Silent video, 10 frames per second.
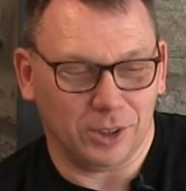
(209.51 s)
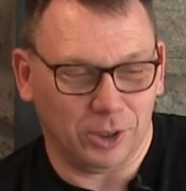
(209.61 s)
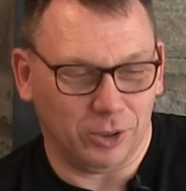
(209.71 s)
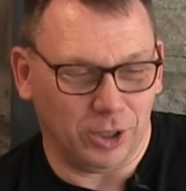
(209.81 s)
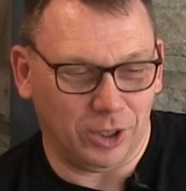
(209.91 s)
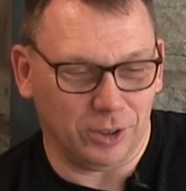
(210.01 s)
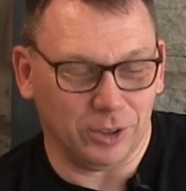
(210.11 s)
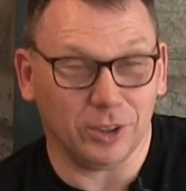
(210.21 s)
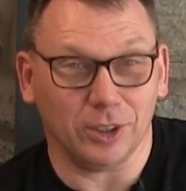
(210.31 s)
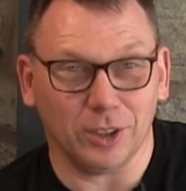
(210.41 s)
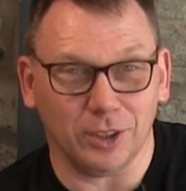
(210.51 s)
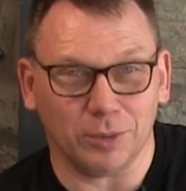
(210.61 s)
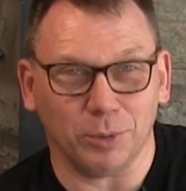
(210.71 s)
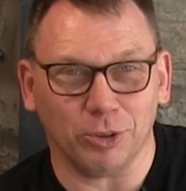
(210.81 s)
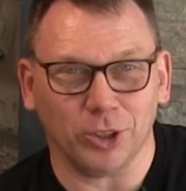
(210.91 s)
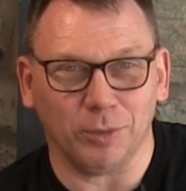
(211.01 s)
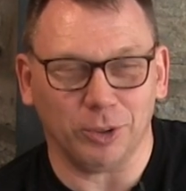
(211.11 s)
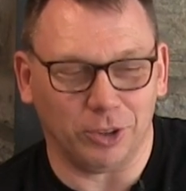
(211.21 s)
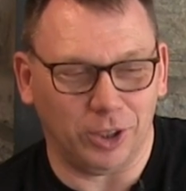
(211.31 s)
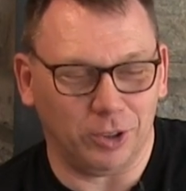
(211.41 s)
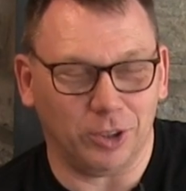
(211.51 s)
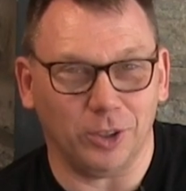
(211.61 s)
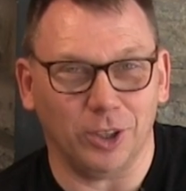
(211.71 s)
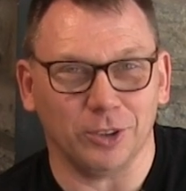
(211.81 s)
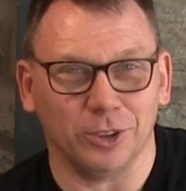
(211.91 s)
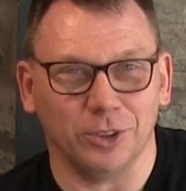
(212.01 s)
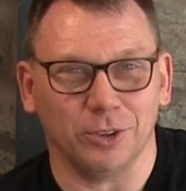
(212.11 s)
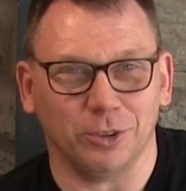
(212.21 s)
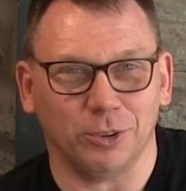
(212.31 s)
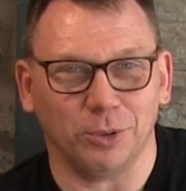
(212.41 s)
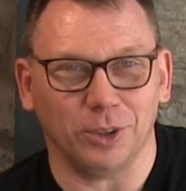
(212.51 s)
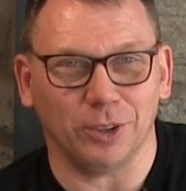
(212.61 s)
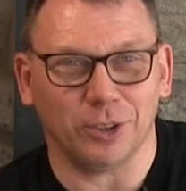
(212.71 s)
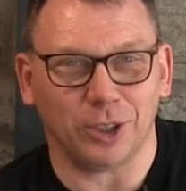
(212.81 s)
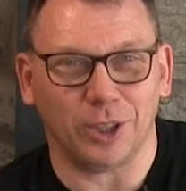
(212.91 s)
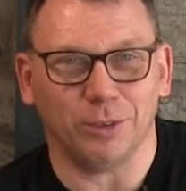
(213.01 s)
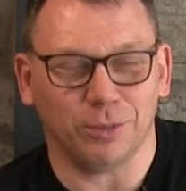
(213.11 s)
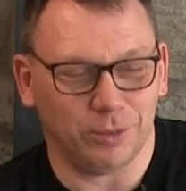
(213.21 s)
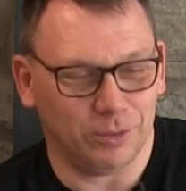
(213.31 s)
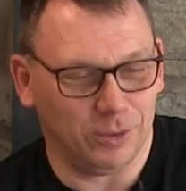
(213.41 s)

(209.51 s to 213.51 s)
You can take as much time as you need to, as long as you do it safe.